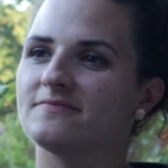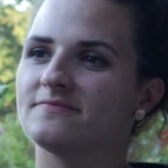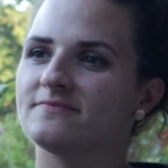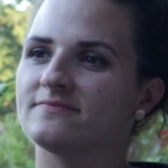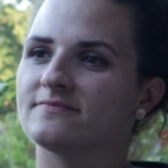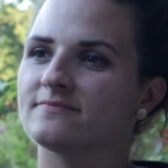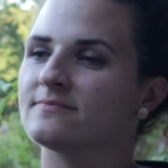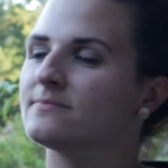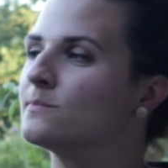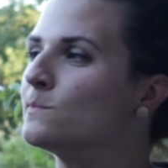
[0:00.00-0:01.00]

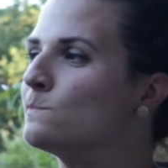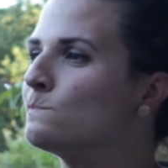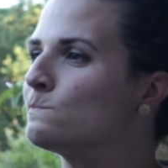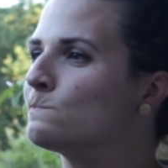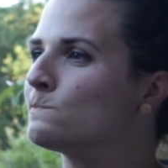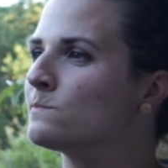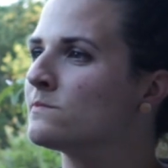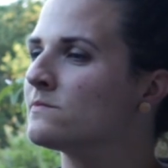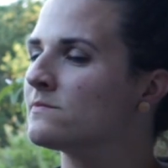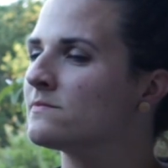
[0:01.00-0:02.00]

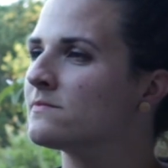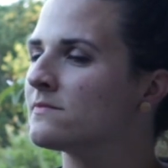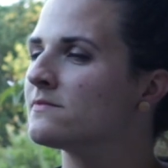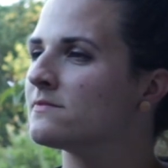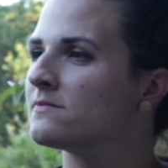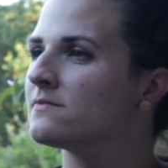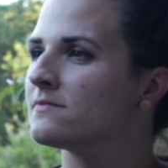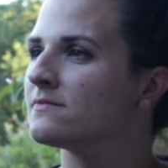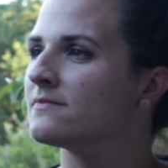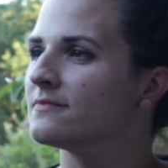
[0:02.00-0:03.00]

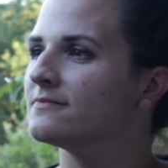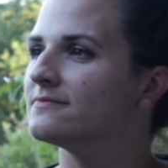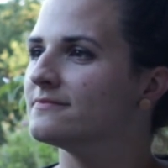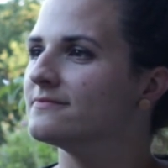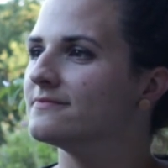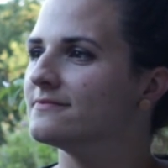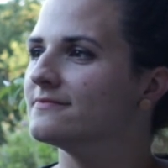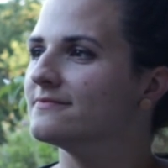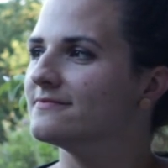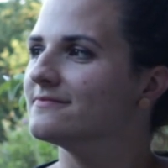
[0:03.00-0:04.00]

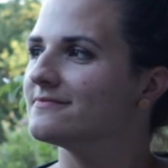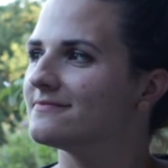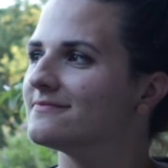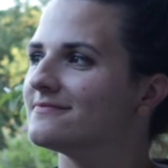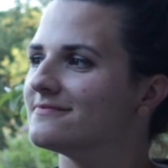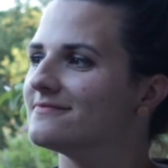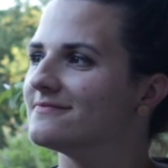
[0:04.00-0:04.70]
(silent)